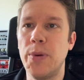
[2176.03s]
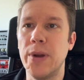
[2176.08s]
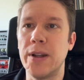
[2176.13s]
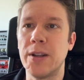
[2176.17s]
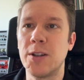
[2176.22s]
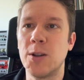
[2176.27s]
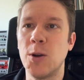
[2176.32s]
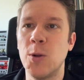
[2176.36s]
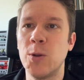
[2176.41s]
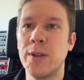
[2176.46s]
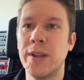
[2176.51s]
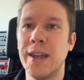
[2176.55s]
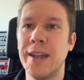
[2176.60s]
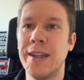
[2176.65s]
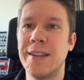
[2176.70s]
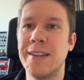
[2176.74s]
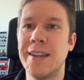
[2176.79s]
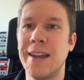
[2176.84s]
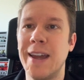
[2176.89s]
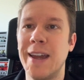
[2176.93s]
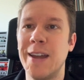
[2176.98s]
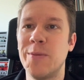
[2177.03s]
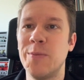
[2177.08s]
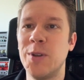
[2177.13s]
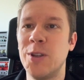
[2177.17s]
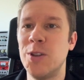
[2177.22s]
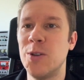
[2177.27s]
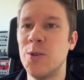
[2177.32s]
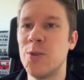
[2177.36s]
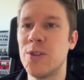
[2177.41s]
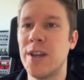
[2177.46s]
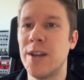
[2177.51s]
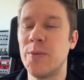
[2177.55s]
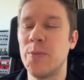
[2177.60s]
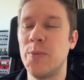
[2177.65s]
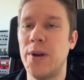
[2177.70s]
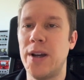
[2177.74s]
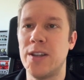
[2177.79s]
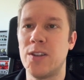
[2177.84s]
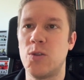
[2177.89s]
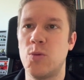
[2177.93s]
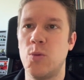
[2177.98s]
and Golden Gate admin user and
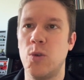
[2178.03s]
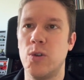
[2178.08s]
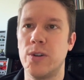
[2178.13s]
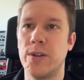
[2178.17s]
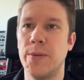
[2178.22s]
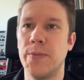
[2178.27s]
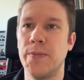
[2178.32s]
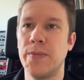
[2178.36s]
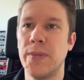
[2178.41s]
password.